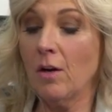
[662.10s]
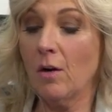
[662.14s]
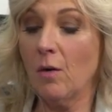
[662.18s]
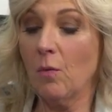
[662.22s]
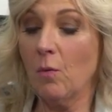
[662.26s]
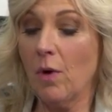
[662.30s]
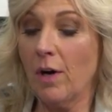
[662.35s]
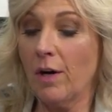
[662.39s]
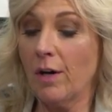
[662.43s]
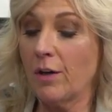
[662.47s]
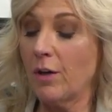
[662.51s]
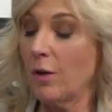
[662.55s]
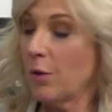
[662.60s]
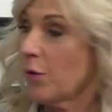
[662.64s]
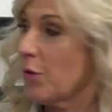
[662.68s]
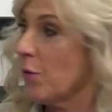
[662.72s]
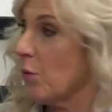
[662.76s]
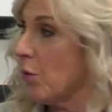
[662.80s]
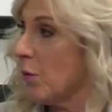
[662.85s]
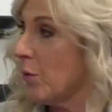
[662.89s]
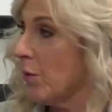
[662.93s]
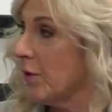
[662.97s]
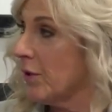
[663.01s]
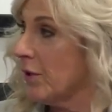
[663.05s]
want to go
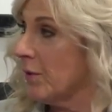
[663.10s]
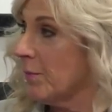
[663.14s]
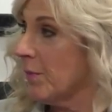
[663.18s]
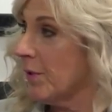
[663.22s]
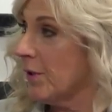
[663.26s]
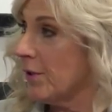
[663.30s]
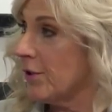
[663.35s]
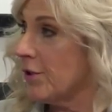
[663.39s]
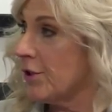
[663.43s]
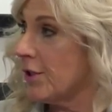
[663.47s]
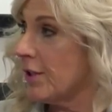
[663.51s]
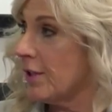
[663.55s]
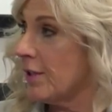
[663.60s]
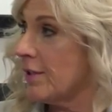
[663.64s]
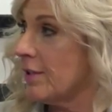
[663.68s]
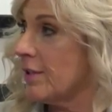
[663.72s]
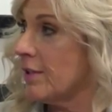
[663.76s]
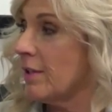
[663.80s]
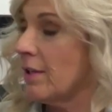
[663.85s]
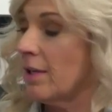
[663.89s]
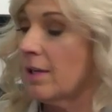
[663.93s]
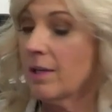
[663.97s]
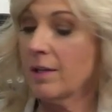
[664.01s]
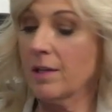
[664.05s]
through with the
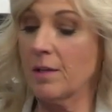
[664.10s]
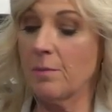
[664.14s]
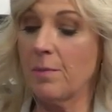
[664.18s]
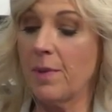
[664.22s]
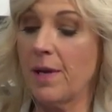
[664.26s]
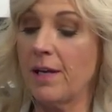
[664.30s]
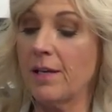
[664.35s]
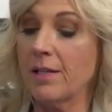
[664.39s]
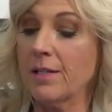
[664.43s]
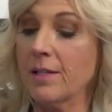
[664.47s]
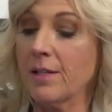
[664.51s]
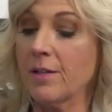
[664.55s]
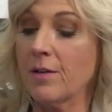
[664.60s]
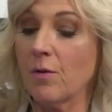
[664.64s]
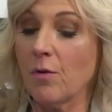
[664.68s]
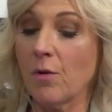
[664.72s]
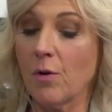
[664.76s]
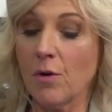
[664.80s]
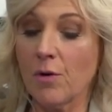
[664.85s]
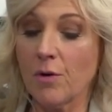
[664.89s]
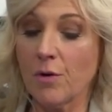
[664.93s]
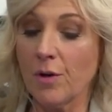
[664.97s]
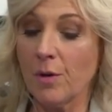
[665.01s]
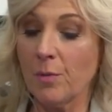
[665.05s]
purchase, the bank's going to
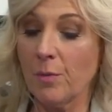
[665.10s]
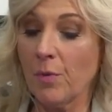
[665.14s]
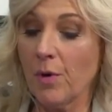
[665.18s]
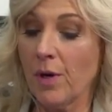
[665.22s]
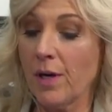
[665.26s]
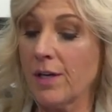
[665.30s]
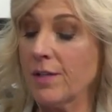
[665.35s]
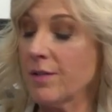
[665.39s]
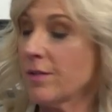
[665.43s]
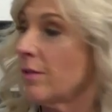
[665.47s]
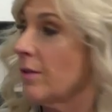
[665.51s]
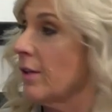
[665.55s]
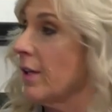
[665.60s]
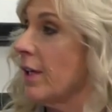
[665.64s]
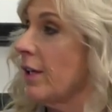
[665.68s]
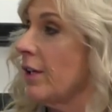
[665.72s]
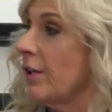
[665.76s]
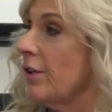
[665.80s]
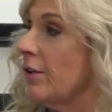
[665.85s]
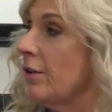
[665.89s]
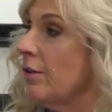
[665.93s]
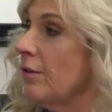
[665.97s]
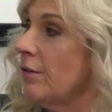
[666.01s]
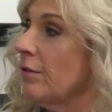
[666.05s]
order an appraisal.
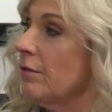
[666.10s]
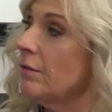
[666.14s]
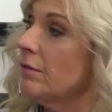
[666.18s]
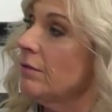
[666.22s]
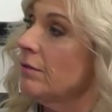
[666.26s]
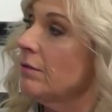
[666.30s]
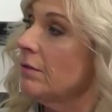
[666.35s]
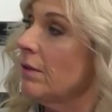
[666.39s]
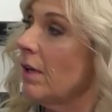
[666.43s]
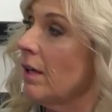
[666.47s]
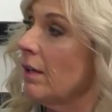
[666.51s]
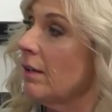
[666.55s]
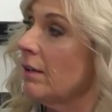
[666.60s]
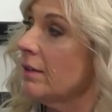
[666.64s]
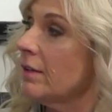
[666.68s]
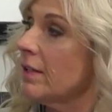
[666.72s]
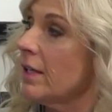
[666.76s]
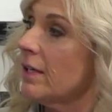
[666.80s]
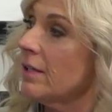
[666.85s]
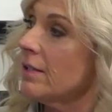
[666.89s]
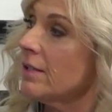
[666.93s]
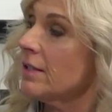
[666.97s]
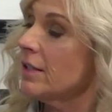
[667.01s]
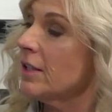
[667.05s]
Can you
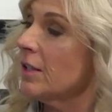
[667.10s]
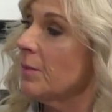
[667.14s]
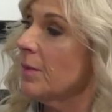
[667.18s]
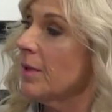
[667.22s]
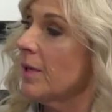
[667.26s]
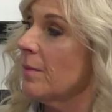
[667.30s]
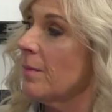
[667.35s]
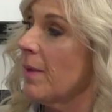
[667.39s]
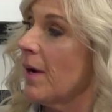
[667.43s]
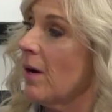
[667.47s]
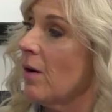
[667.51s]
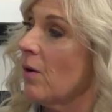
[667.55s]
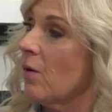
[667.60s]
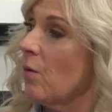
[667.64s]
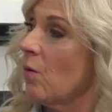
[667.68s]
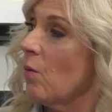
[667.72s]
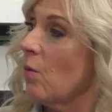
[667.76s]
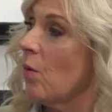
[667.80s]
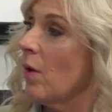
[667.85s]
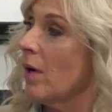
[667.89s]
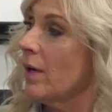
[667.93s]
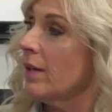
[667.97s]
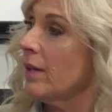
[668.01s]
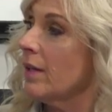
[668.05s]
tell us a little bit about
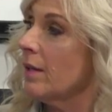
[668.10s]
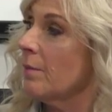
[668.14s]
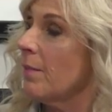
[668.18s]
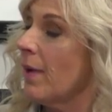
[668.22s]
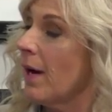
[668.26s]
what the